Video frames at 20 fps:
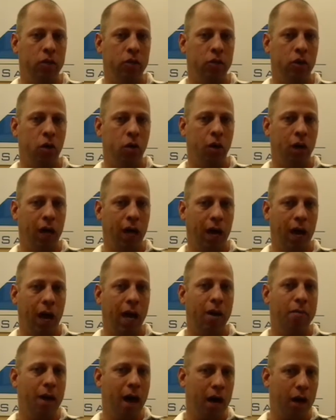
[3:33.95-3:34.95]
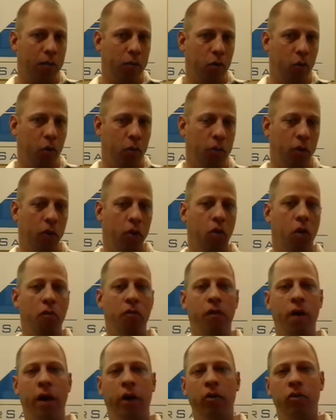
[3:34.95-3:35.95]
So again, I am Adam Goldberg,
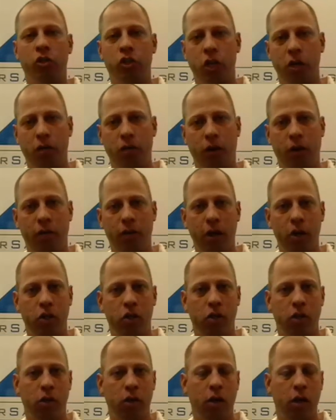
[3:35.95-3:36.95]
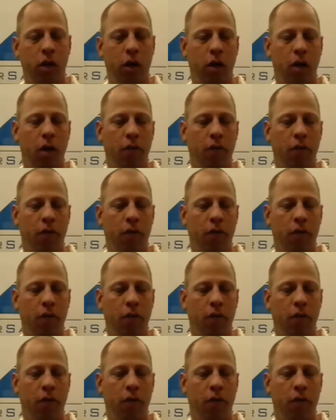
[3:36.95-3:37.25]
co-founder and chief innovation